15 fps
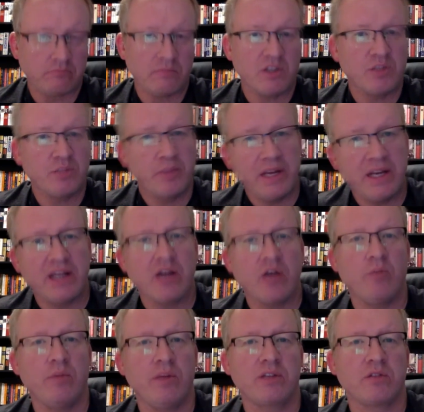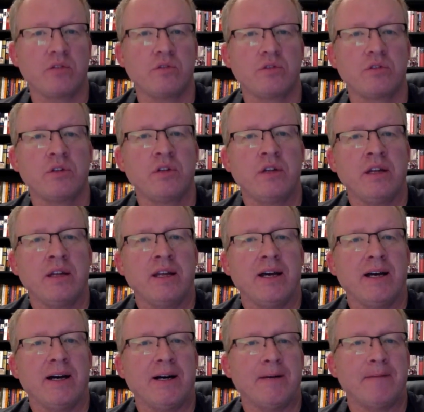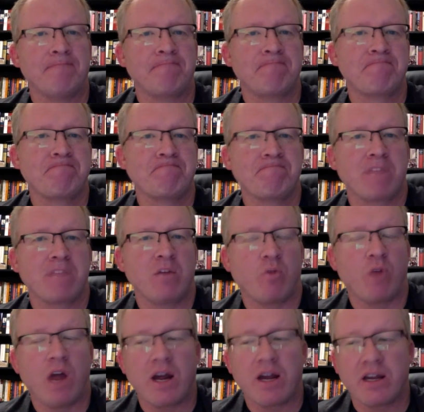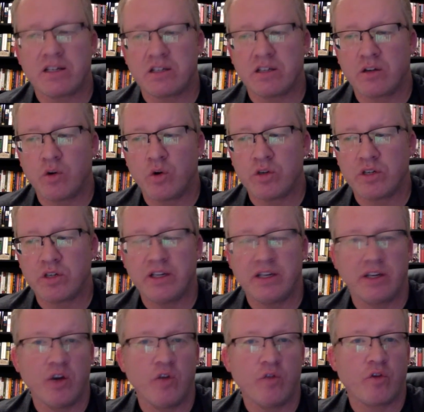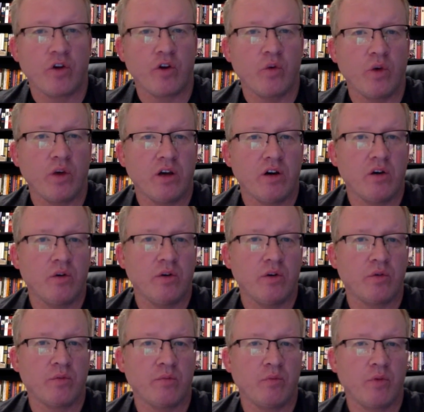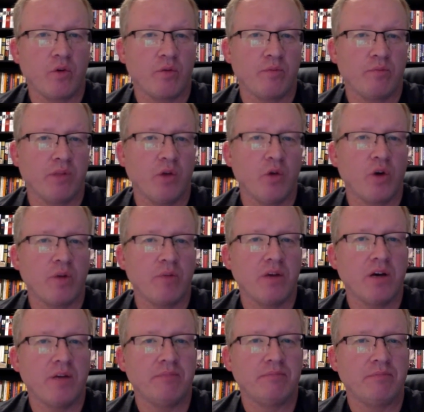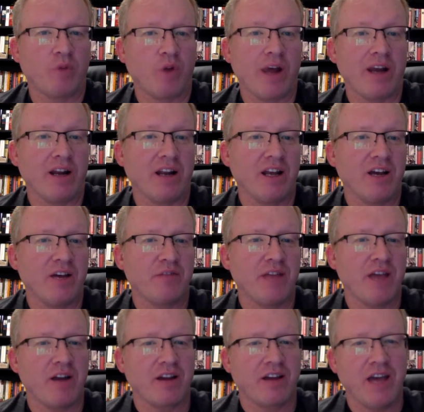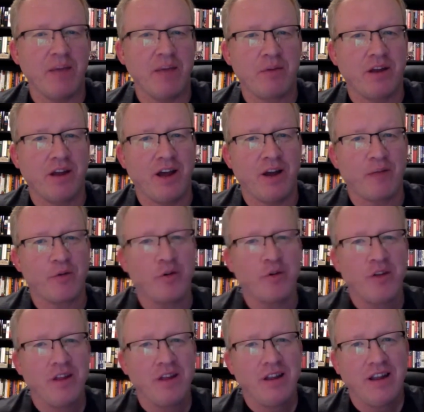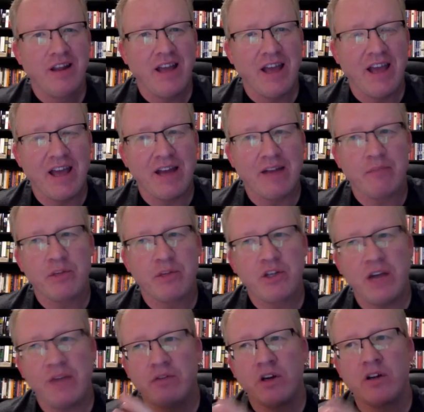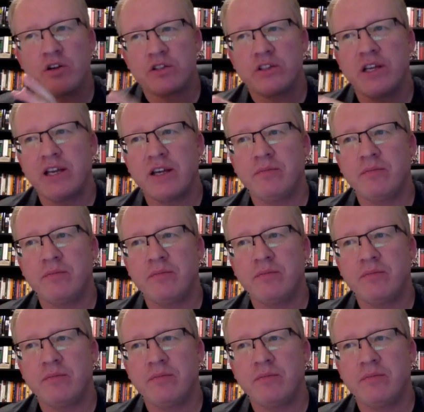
spending on missiles um, and rockets. And of course, it didn't go very well. We were we were blowing them up right and left down at Cape Canaveral. And but you have to understand